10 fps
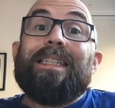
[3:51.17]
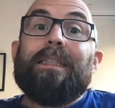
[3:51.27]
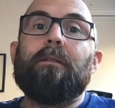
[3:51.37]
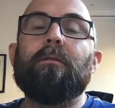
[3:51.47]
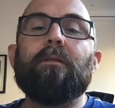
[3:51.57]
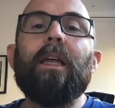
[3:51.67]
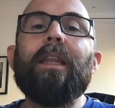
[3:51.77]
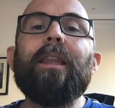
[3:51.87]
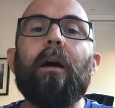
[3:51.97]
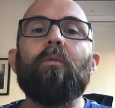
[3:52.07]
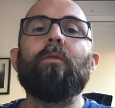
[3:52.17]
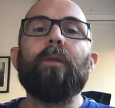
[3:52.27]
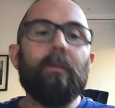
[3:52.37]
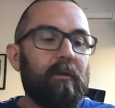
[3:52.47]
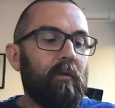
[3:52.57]
And then that would be
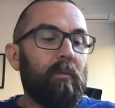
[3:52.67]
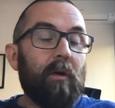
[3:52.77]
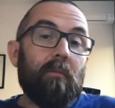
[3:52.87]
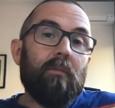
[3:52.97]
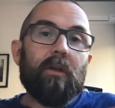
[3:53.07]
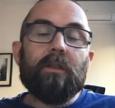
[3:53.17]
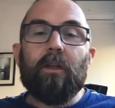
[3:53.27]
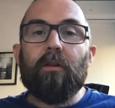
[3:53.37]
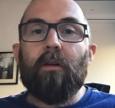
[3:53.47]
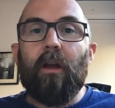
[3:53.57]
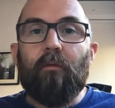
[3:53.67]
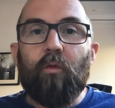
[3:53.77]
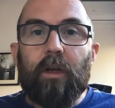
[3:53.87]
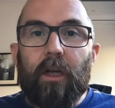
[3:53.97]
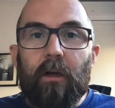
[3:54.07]
a bit of a problem because then you'd only have
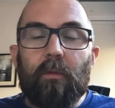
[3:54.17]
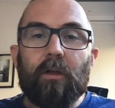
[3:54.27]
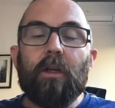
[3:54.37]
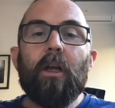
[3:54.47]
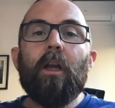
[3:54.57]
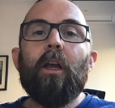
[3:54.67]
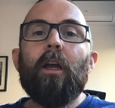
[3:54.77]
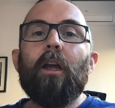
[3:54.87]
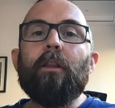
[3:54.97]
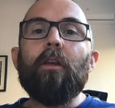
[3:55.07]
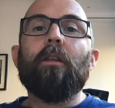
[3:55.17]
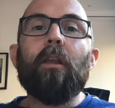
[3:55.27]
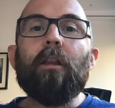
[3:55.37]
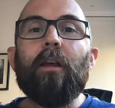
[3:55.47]
one earbud. The other thing